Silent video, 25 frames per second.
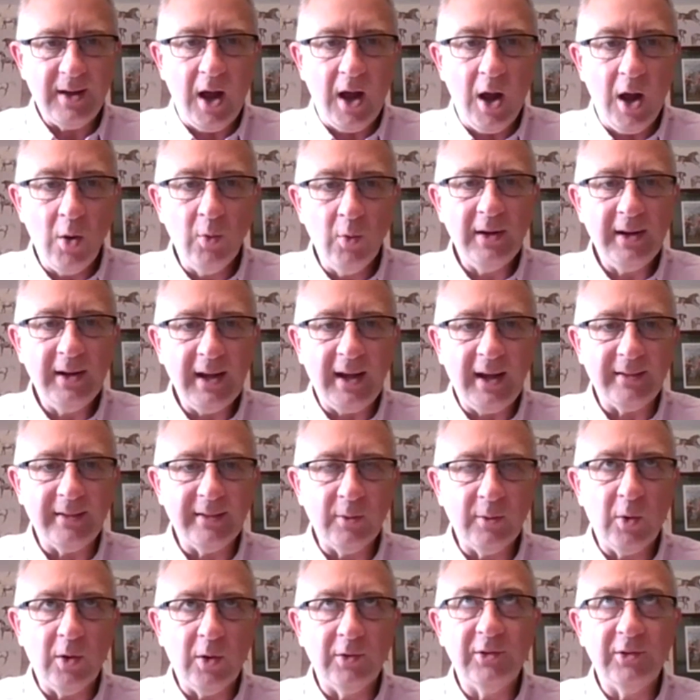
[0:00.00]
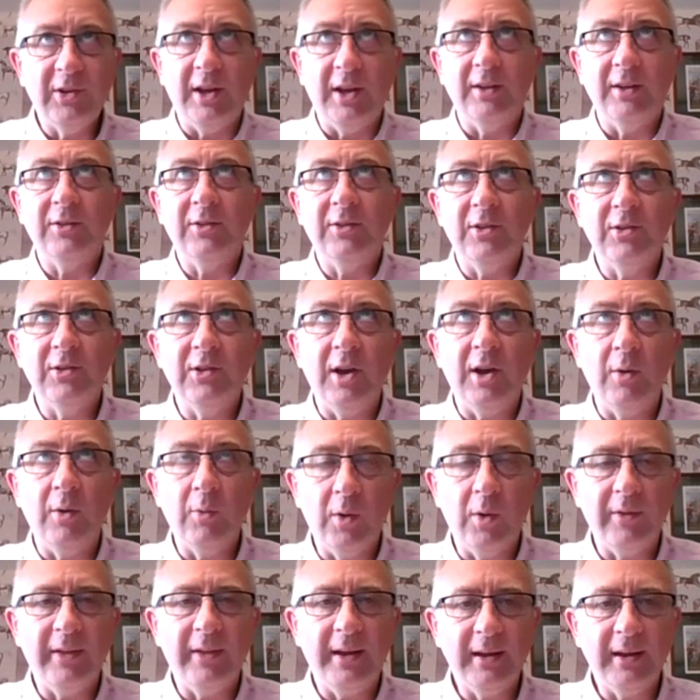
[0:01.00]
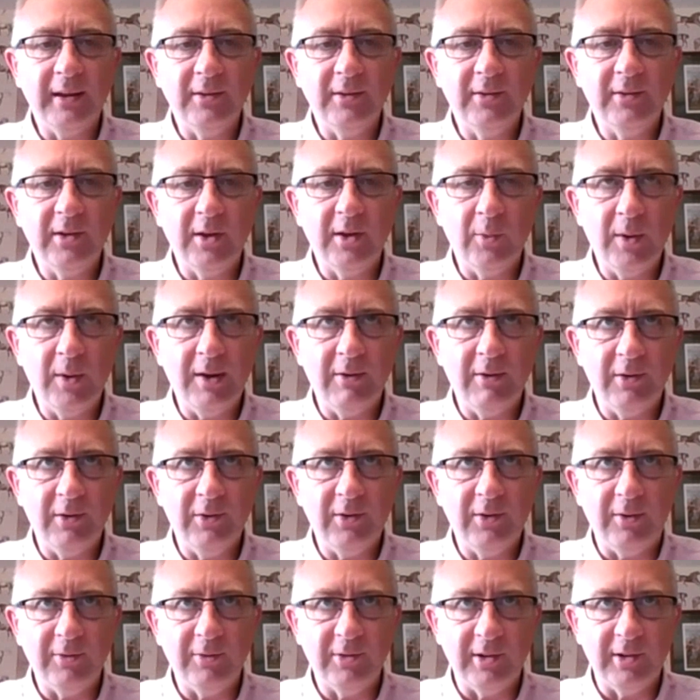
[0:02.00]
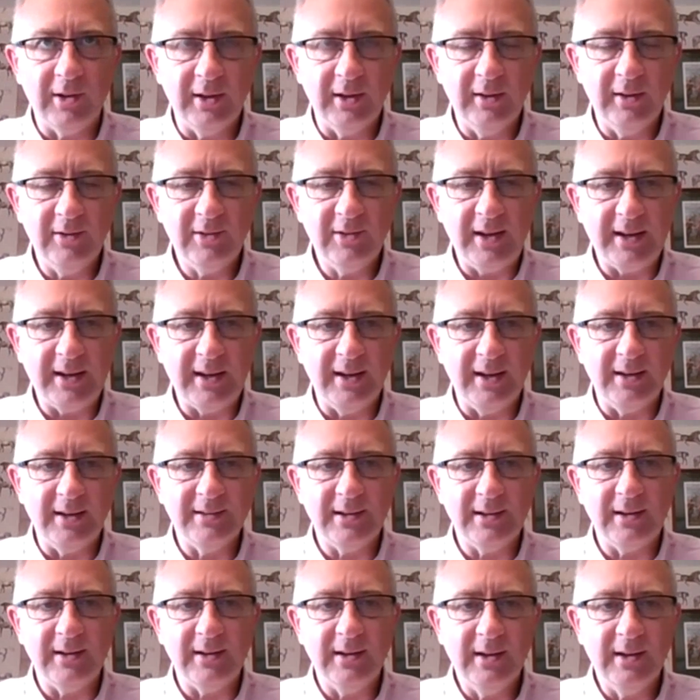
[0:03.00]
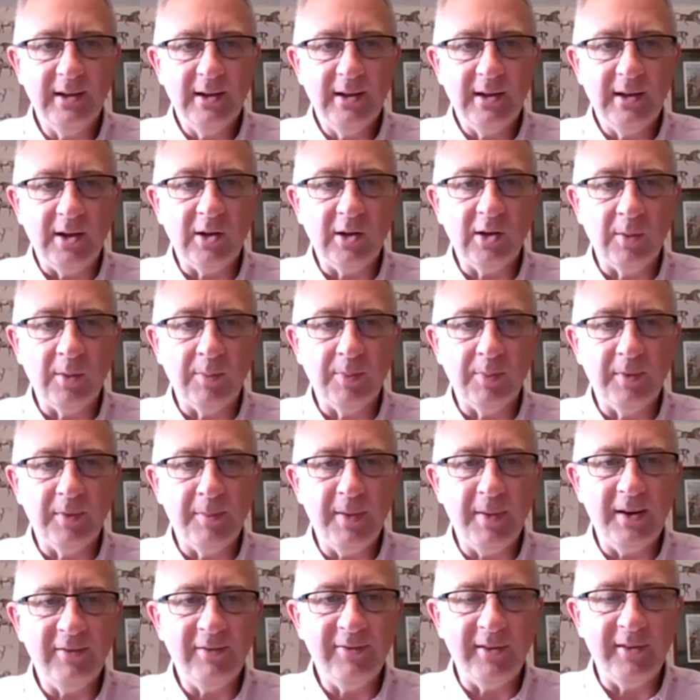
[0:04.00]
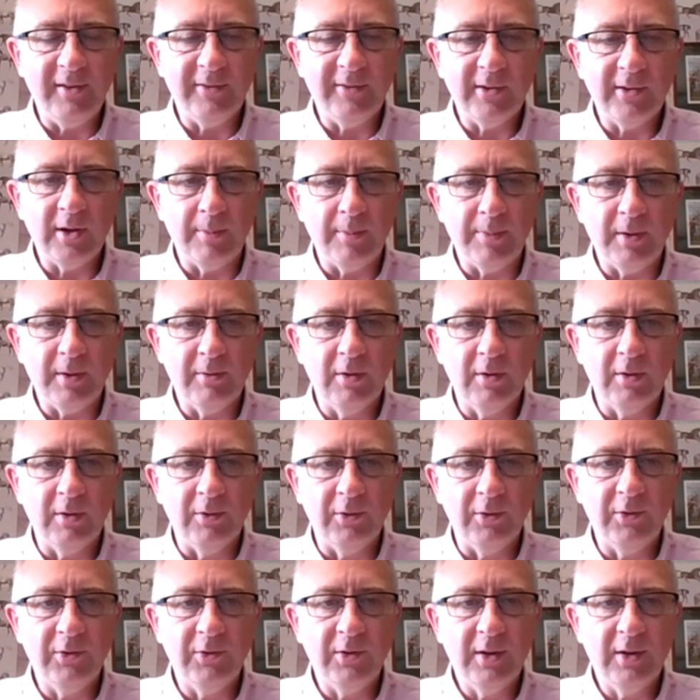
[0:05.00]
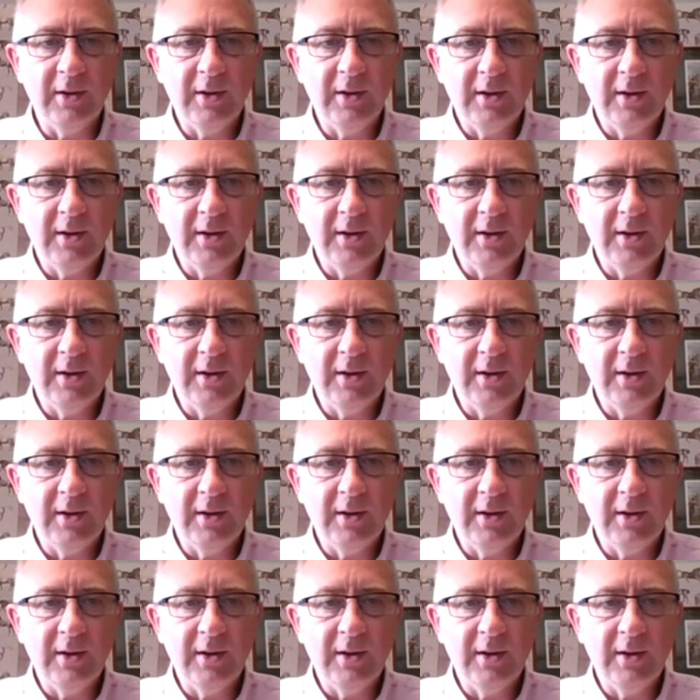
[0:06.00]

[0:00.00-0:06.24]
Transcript: only had the one chance to show what they can do, whereas obviously Shakir's had the benefit of a couple of runs.